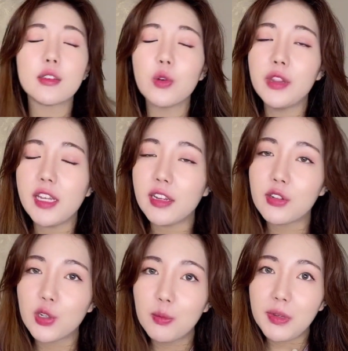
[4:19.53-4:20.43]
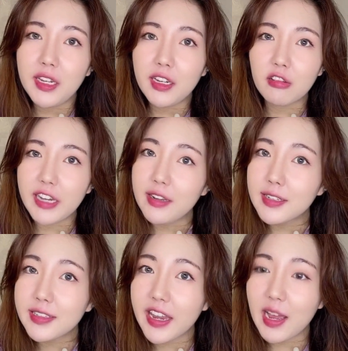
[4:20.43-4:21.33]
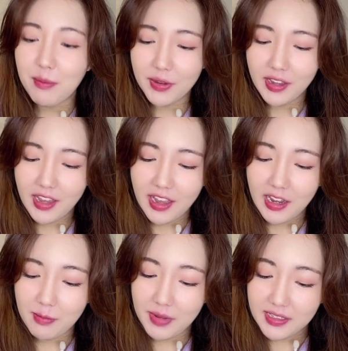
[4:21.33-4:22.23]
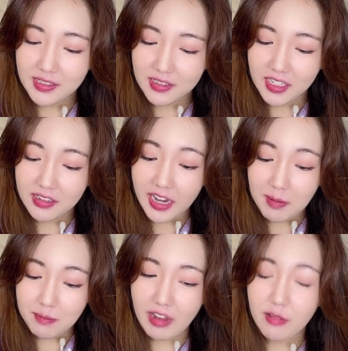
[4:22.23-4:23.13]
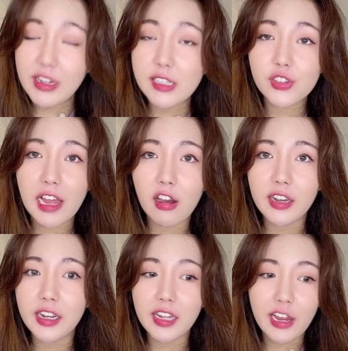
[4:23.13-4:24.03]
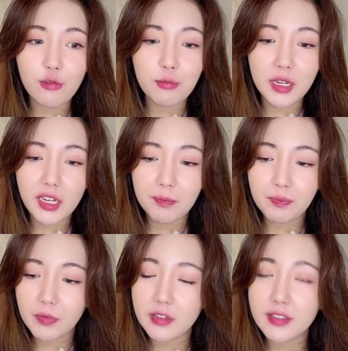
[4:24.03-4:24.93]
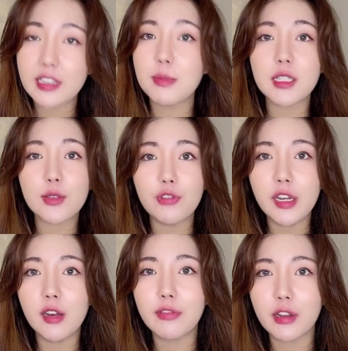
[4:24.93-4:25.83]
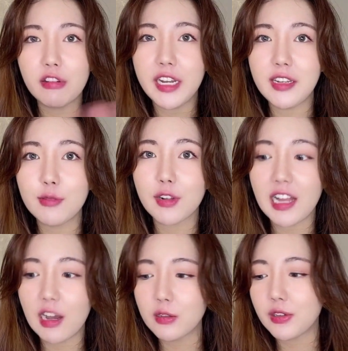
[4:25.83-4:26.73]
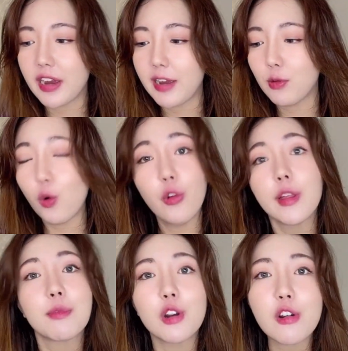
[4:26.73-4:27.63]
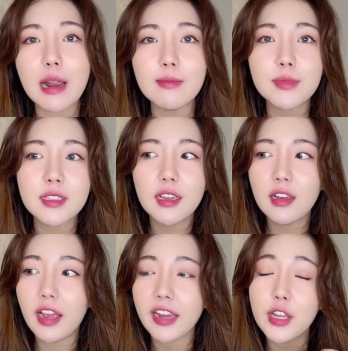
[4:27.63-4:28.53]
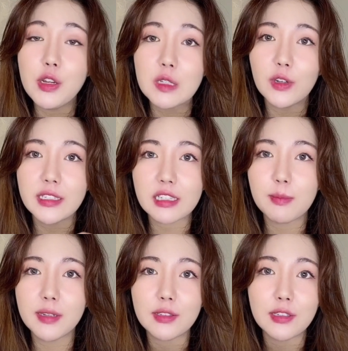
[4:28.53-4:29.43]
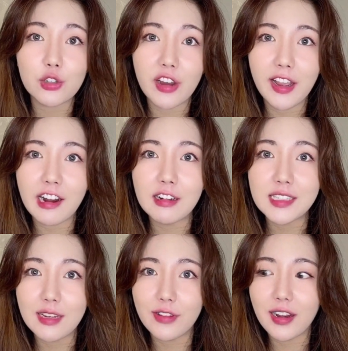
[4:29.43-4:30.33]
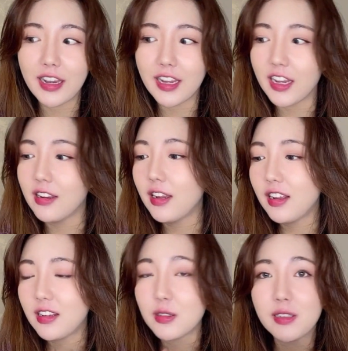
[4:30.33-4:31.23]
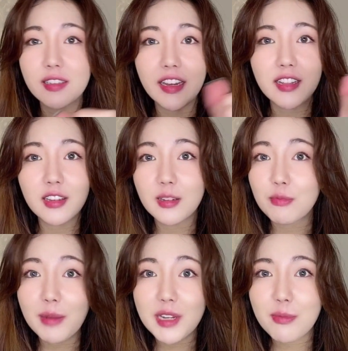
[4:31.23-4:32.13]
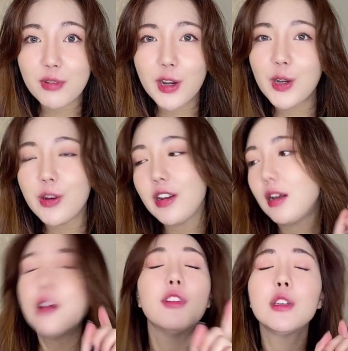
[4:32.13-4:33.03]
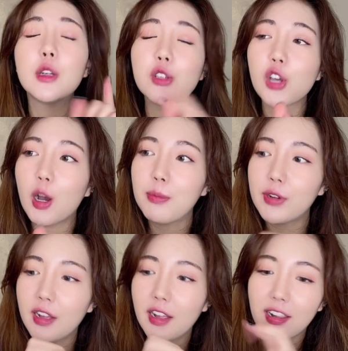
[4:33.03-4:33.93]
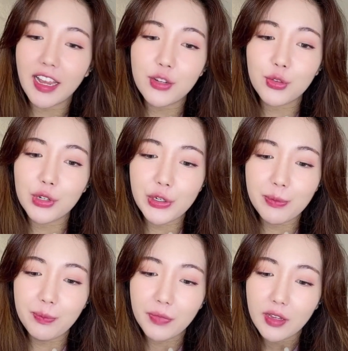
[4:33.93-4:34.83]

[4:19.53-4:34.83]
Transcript: called the Adobe Creators Camp, and basically they reached out and gave me 6 months free of the Creative Cloud. So I have all the programs I can use for 6 months to try it out and see if I like it. So it's like the Premiere Pro, Photoshop, Lightroom,